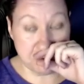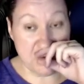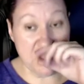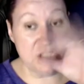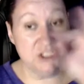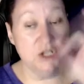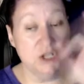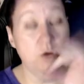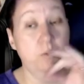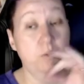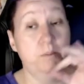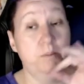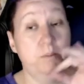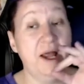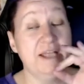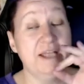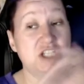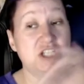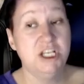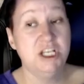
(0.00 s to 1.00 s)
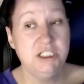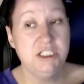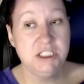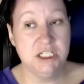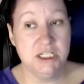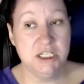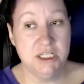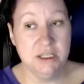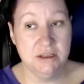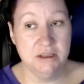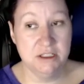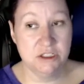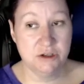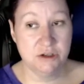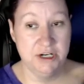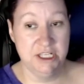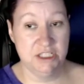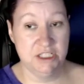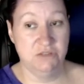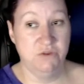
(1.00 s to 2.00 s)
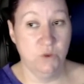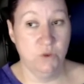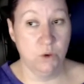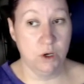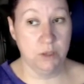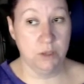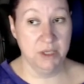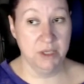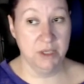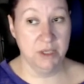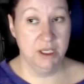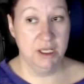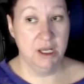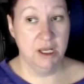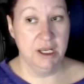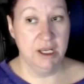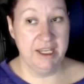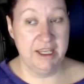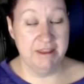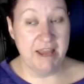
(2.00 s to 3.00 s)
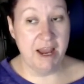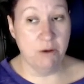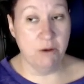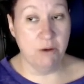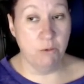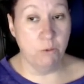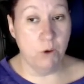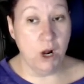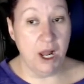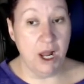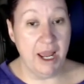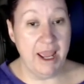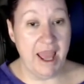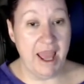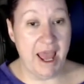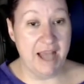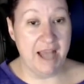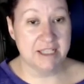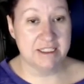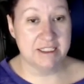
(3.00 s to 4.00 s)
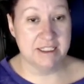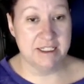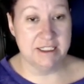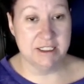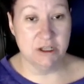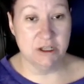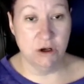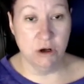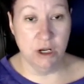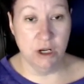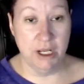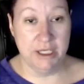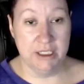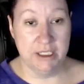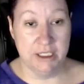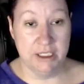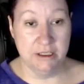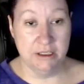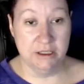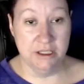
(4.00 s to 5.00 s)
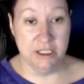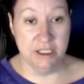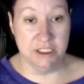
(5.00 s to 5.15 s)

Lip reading: So by changing the transform in that y-axis on the